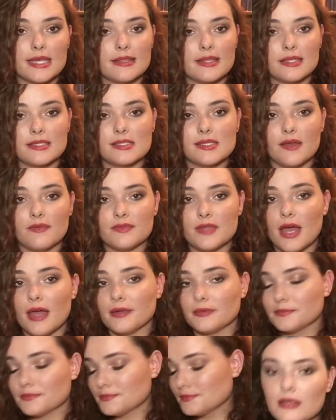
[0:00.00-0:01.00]
get that stuff
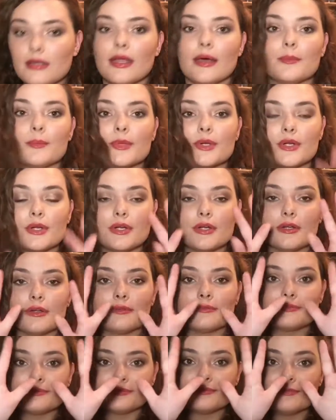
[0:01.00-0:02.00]
done.
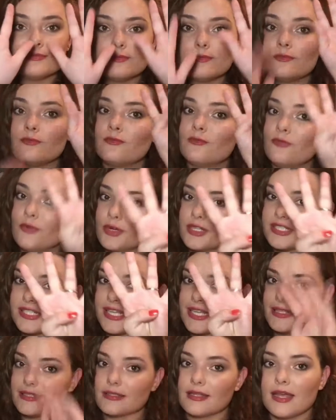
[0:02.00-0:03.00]
Number
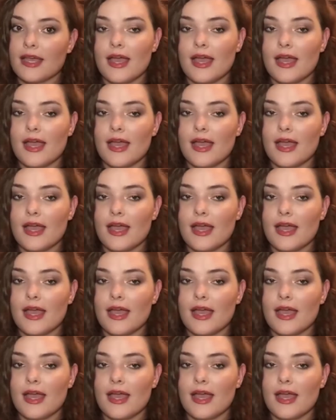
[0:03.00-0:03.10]
14.